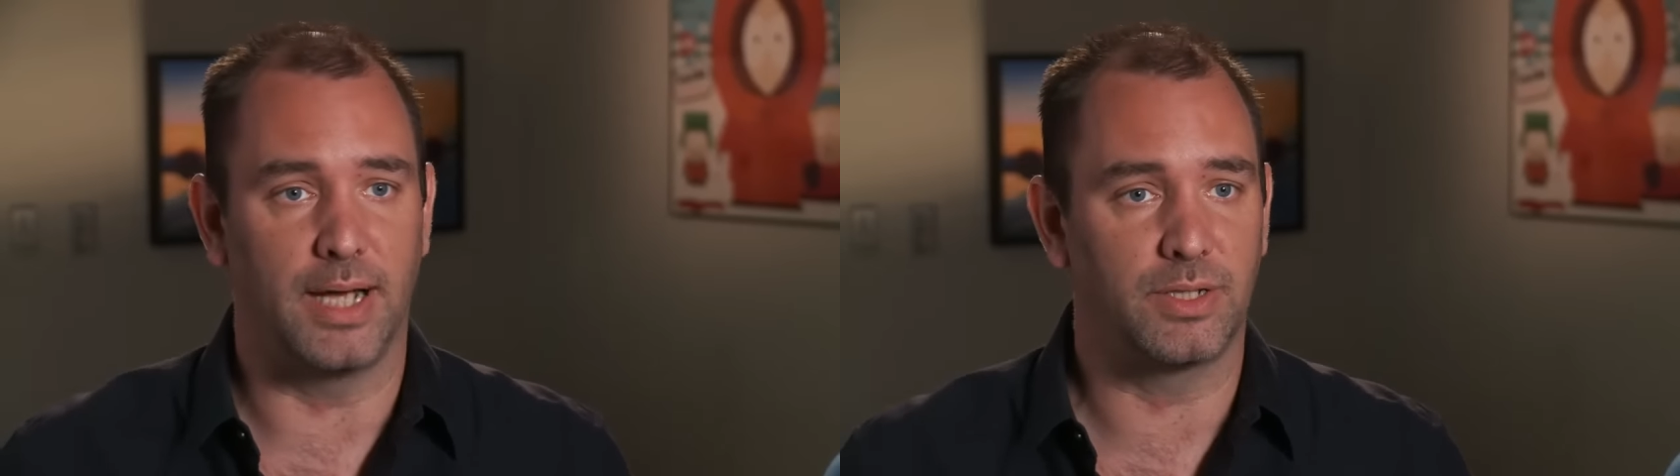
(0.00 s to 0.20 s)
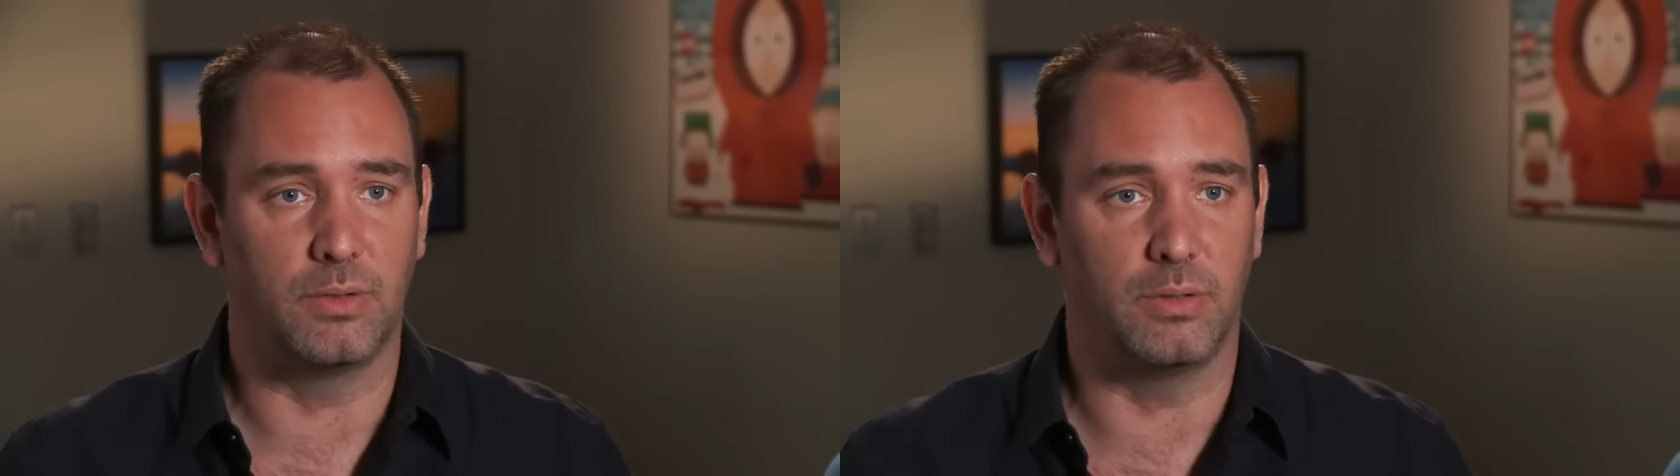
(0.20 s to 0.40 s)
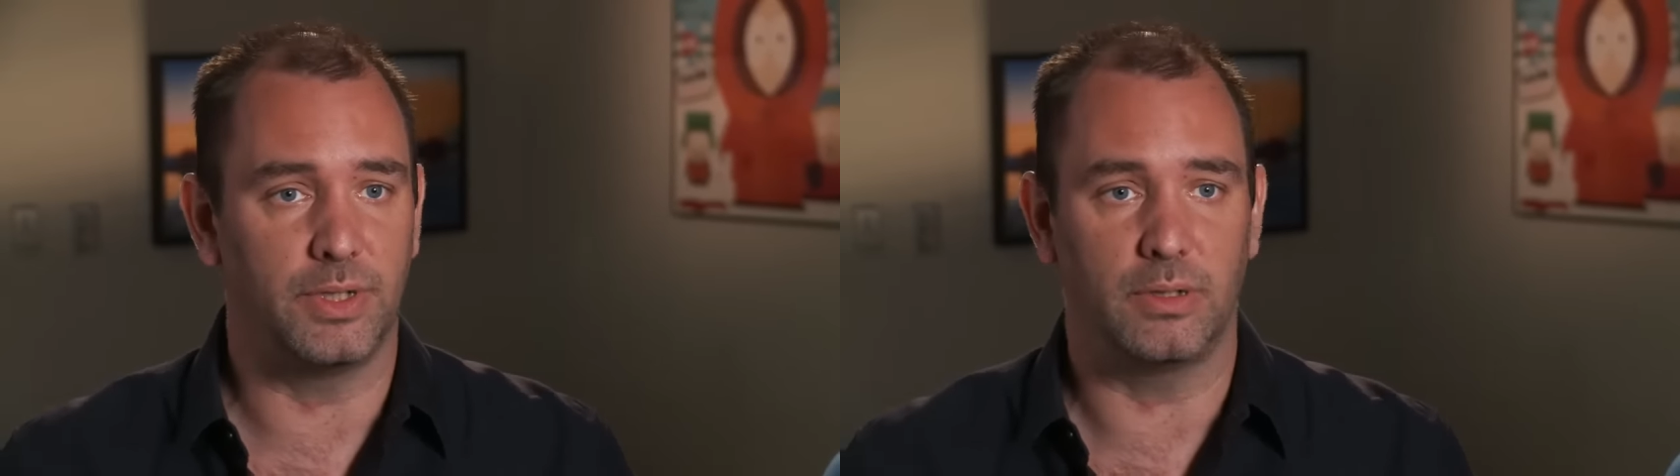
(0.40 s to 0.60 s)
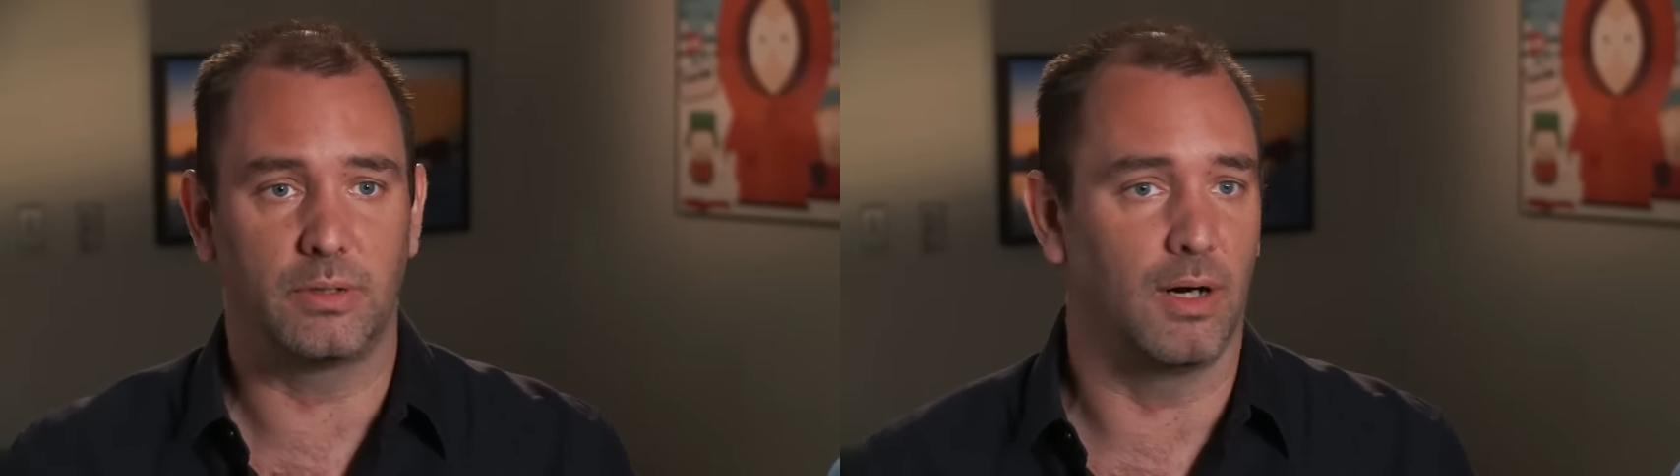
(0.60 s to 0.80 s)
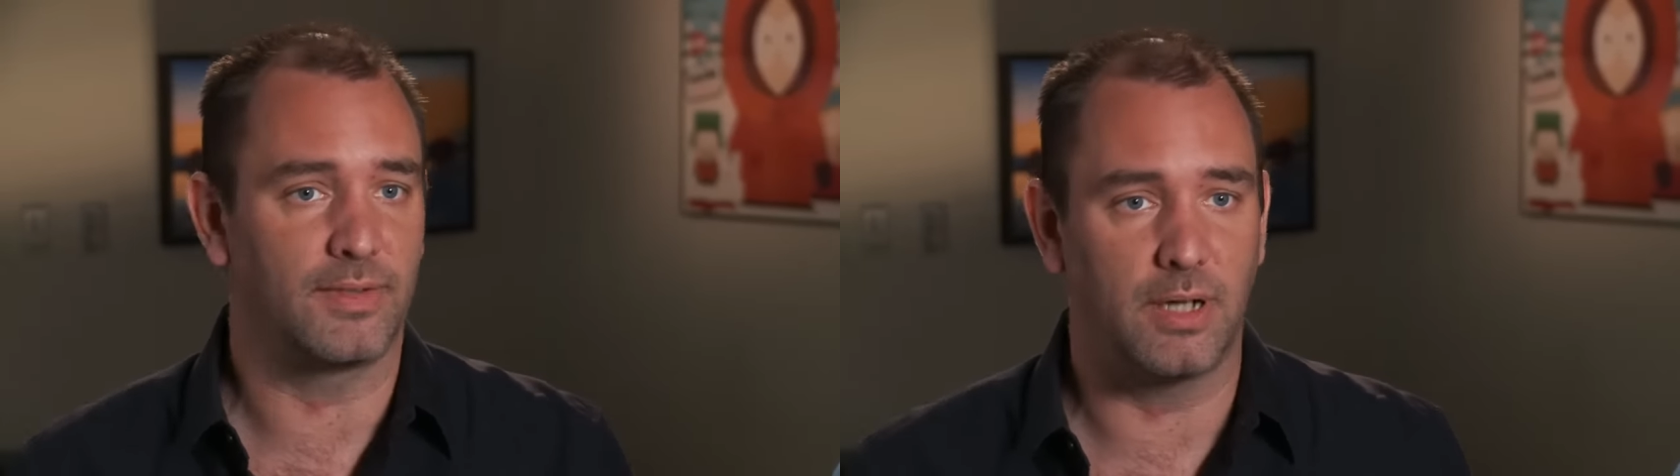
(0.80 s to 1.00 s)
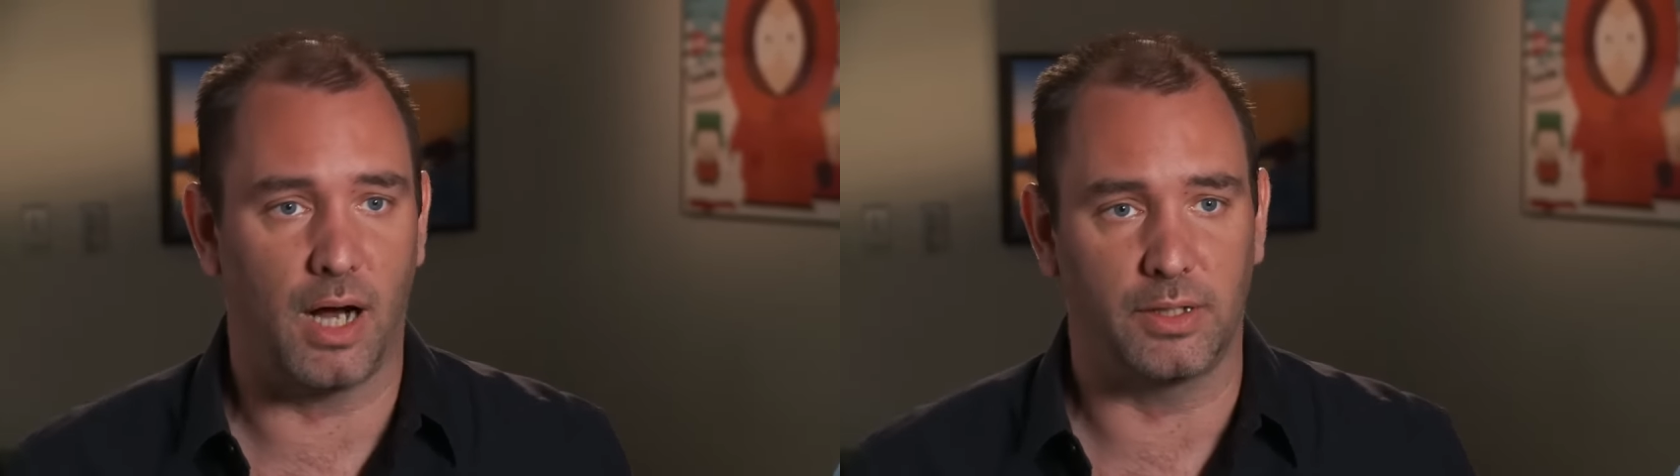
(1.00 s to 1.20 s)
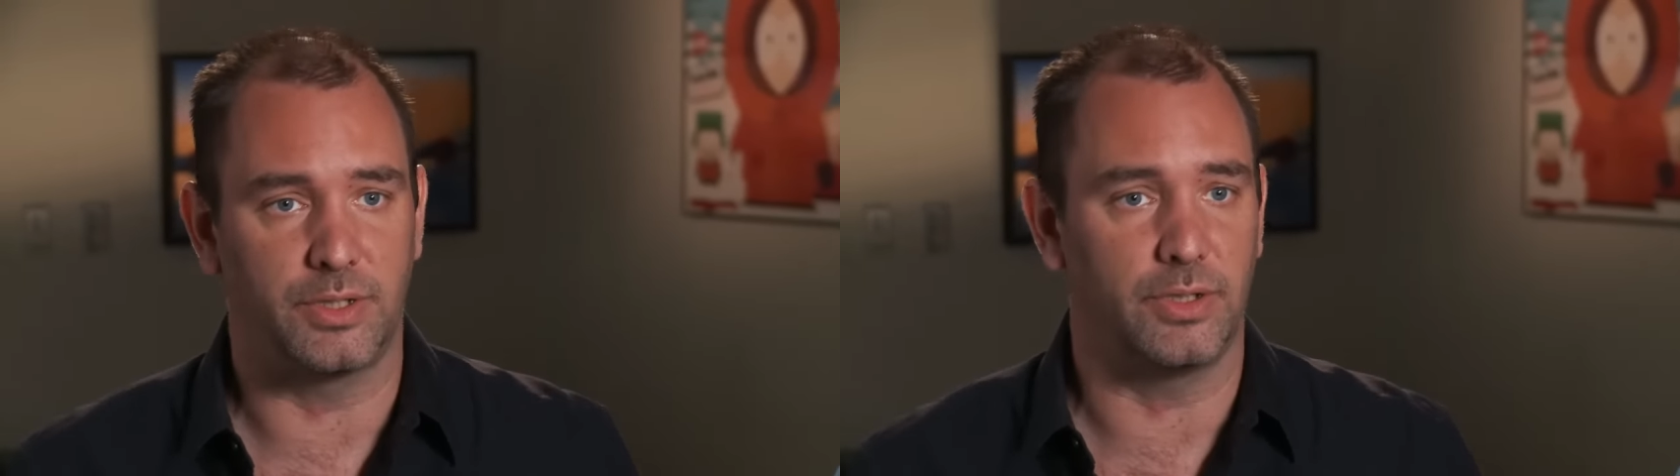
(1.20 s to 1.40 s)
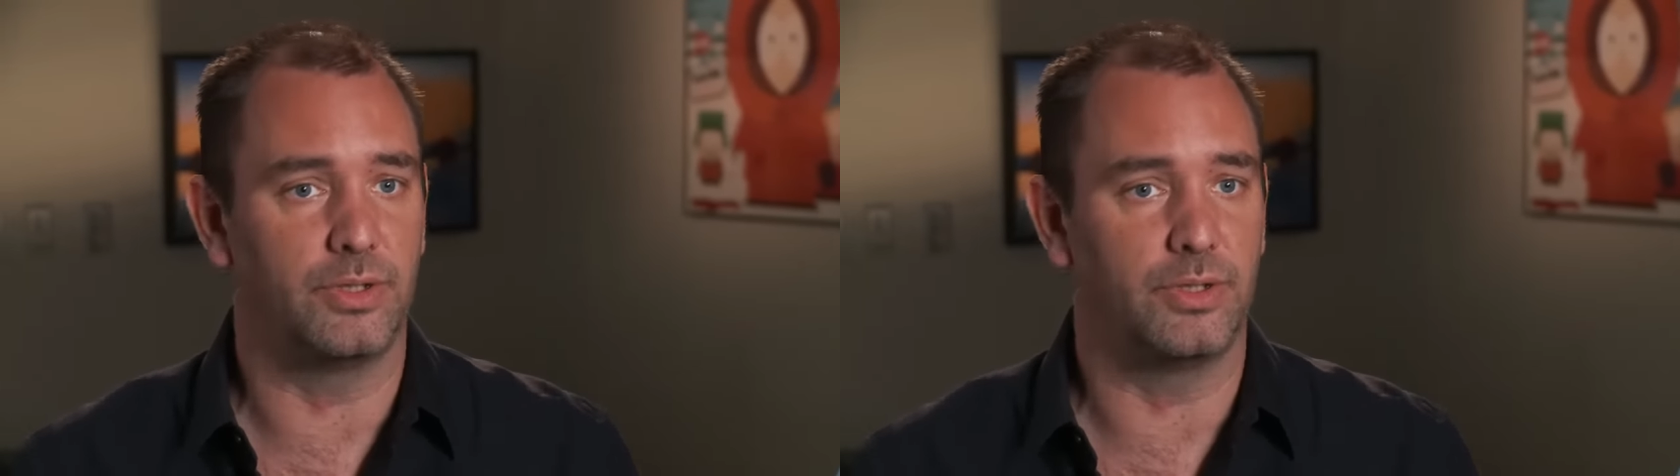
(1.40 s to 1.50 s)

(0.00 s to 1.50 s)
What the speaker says: school and you go off to college or you